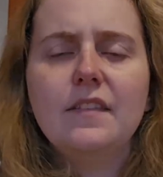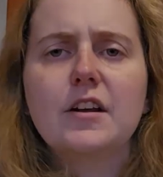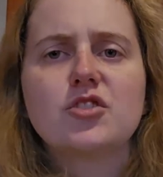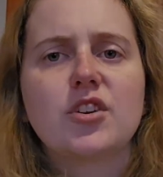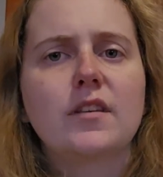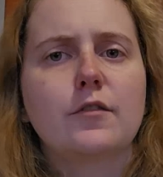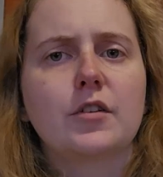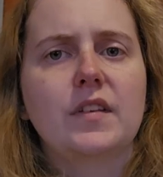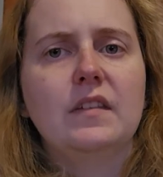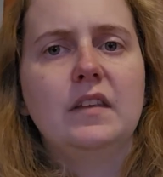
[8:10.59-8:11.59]
and they're
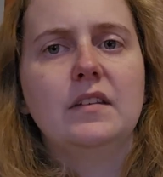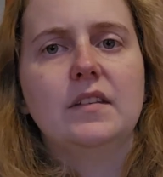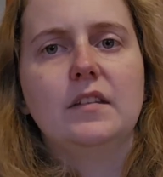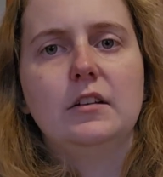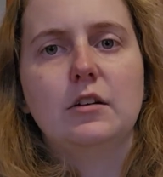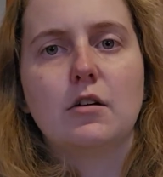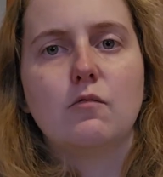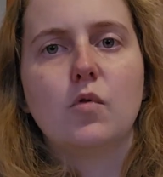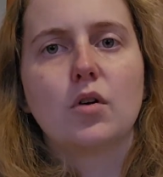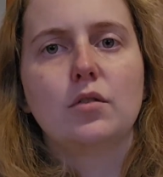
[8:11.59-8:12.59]
traversing this, you know,
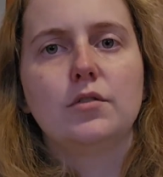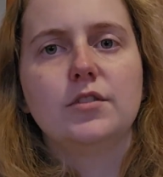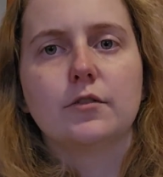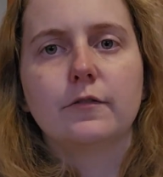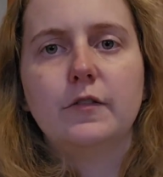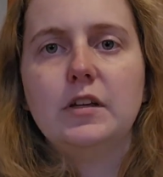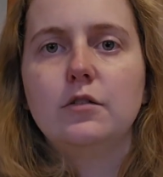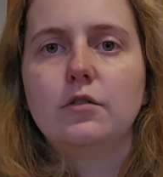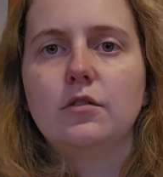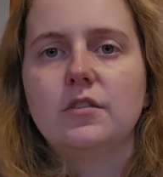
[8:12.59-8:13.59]
world or
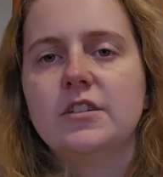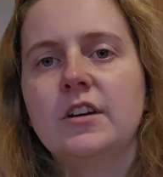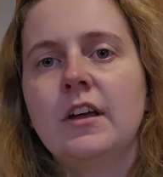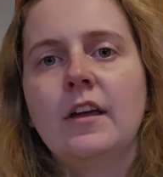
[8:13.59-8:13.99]
field,